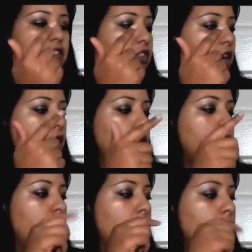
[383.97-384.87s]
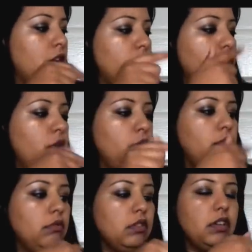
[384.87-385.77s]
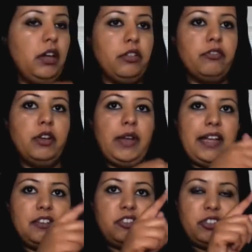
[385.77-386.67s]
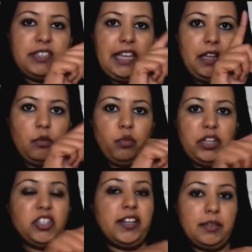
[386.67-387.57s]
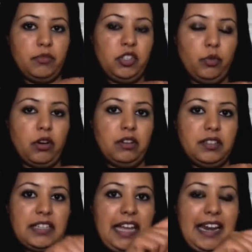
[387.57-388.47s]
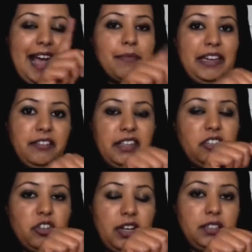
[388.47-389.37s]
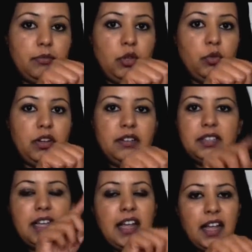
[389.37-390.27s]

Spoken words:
So you go through and you say which items you want and how many of each item you want.